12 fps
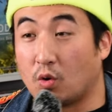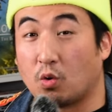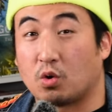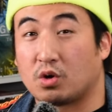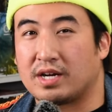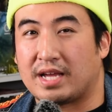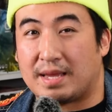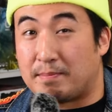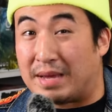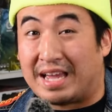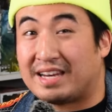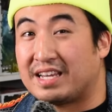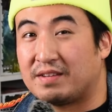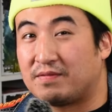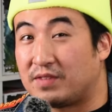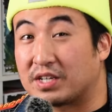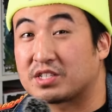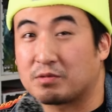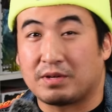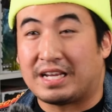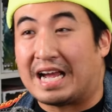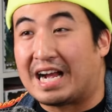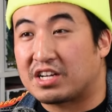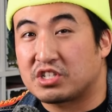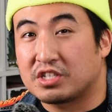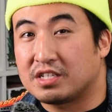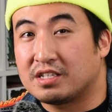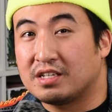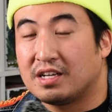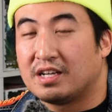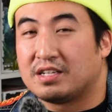or a band-aid fix reaction